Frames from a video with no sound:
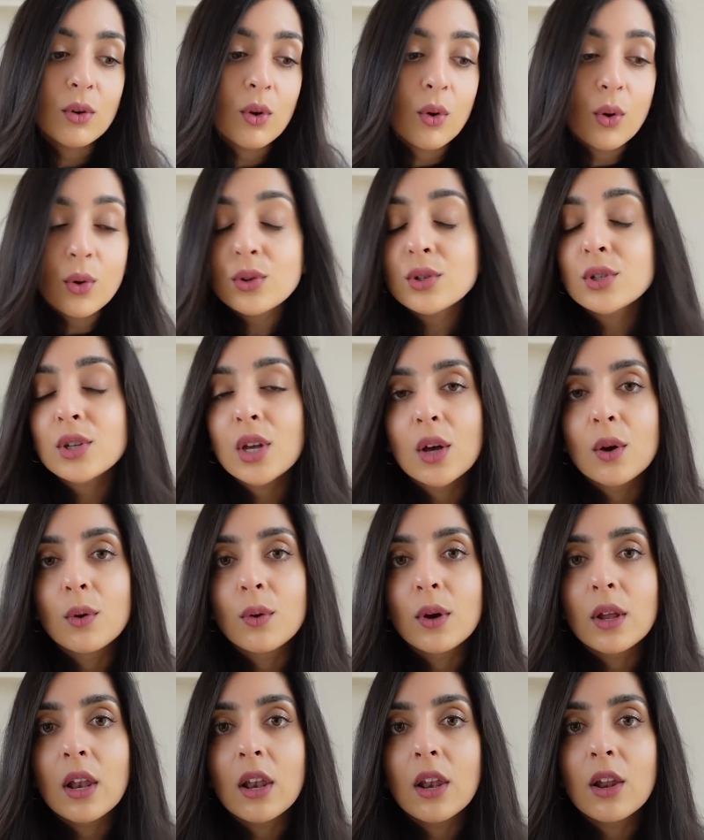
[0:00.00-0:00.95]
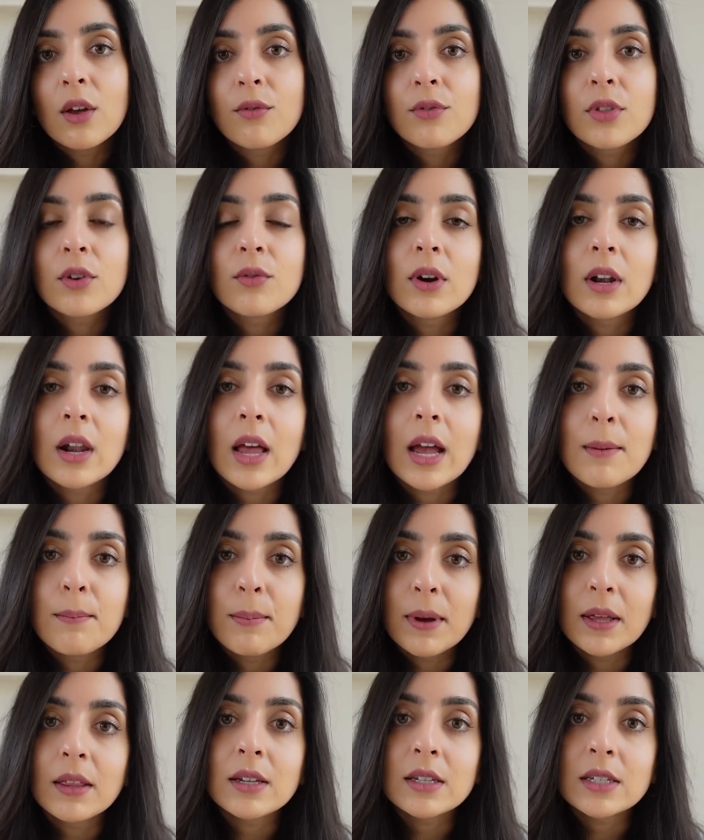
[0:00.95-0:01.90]
also love the
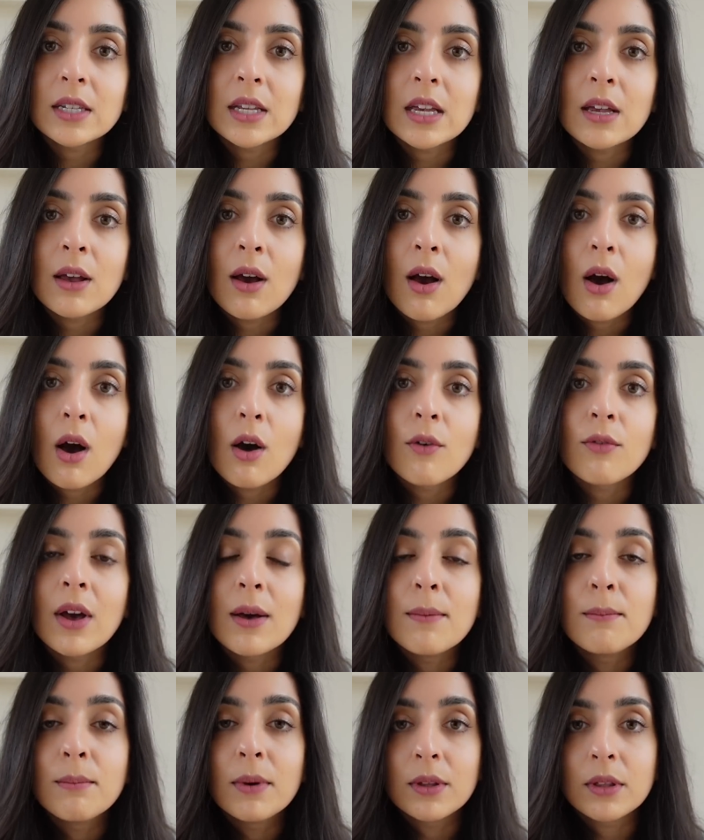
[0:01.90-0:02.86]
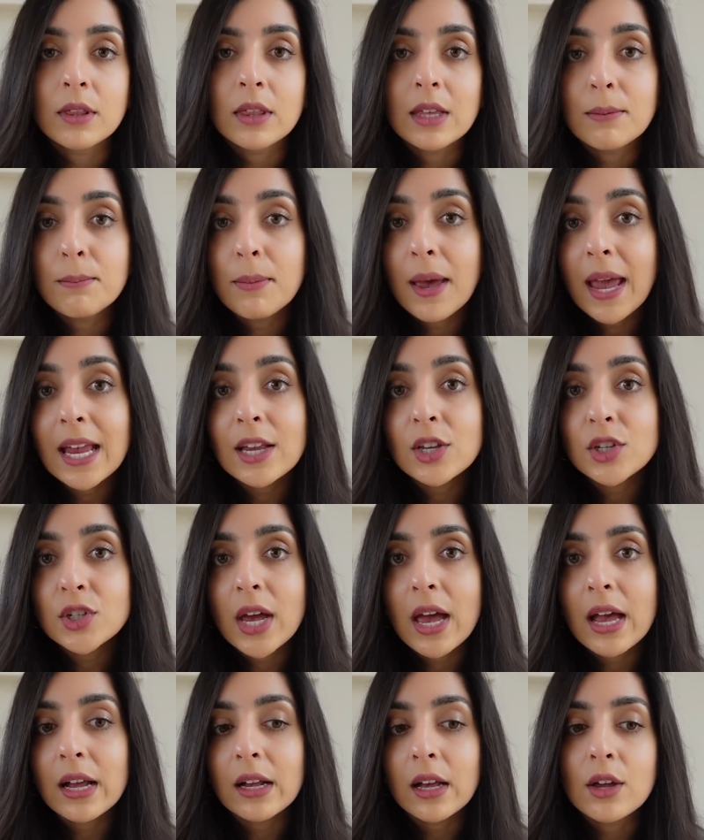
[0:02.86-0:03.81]
reliability of a monthly
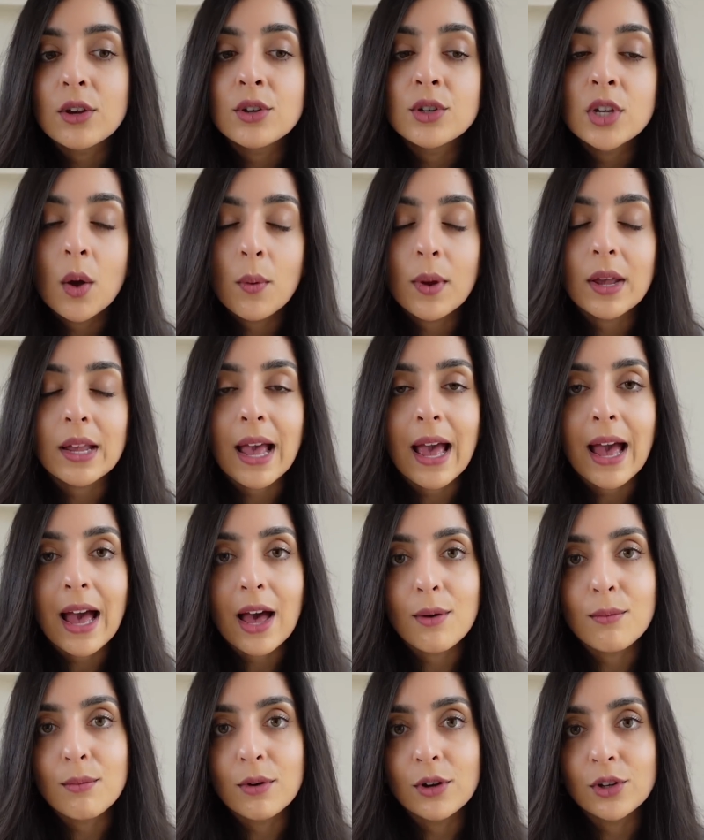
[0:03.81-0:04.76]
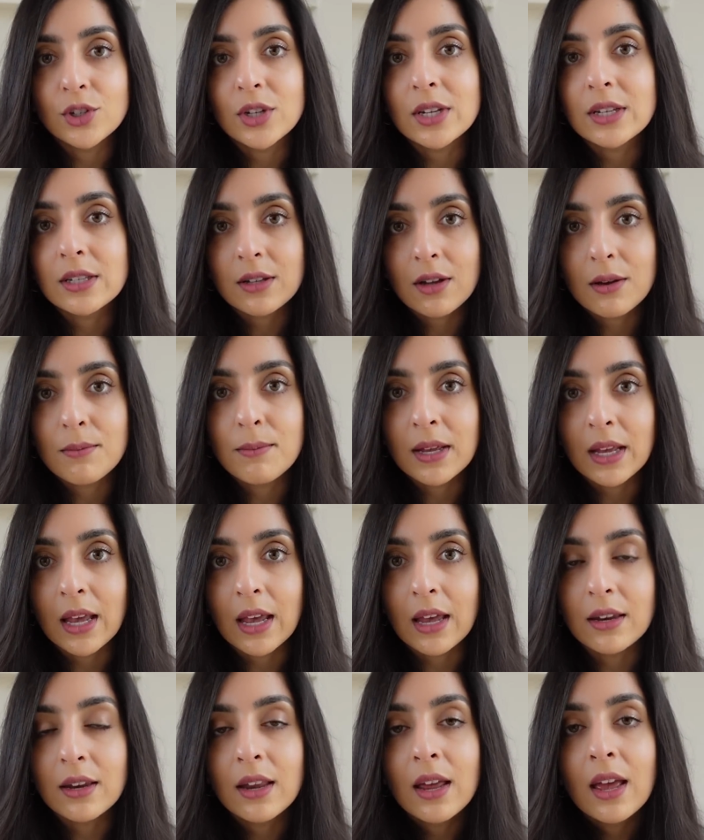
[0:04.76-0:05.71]
paycheck and knowing how much is coming
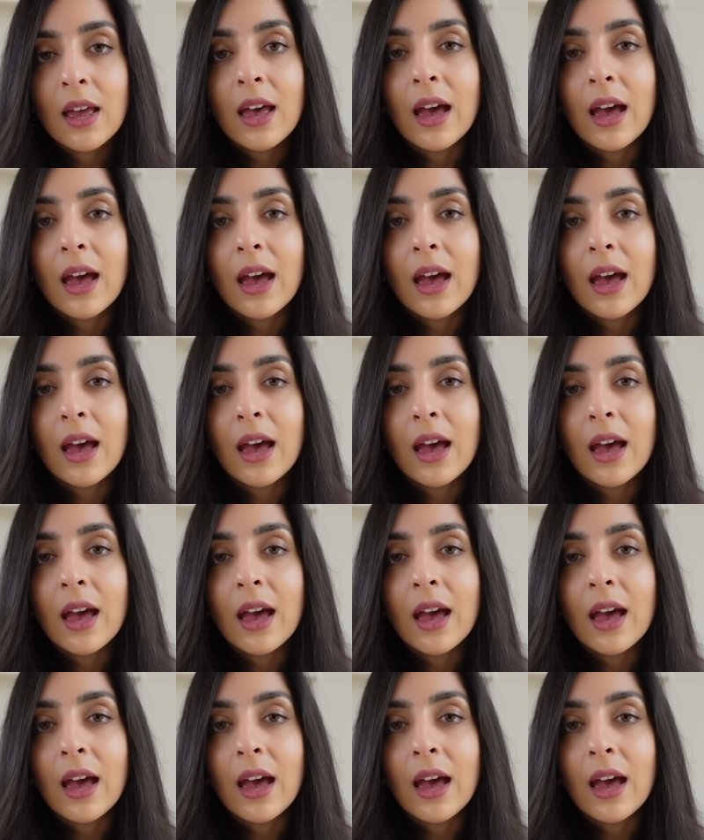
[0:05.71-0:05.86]
in.